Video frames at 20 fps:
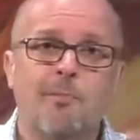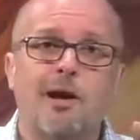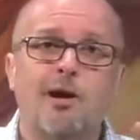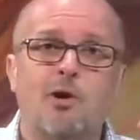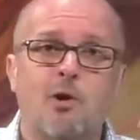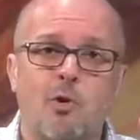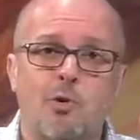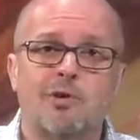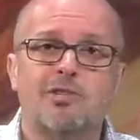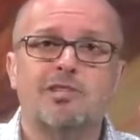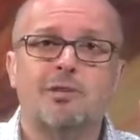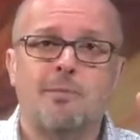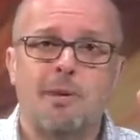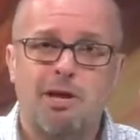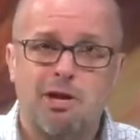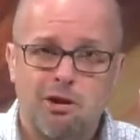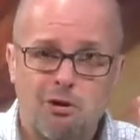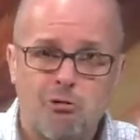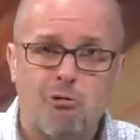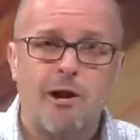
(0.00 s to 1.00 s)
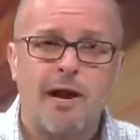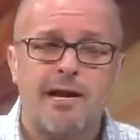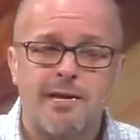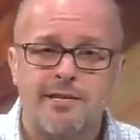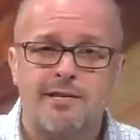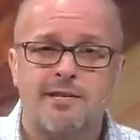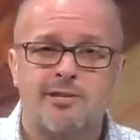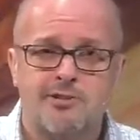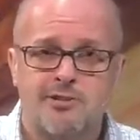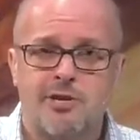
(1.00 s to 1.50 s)
My goal is to make
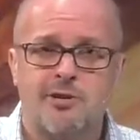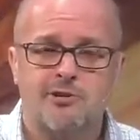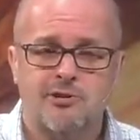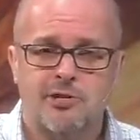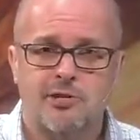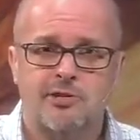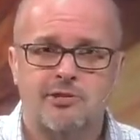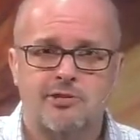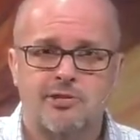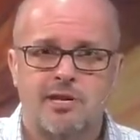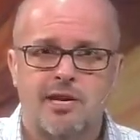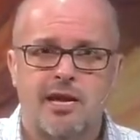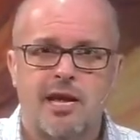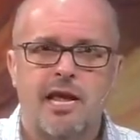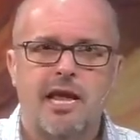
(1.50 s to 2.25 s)
great decisions.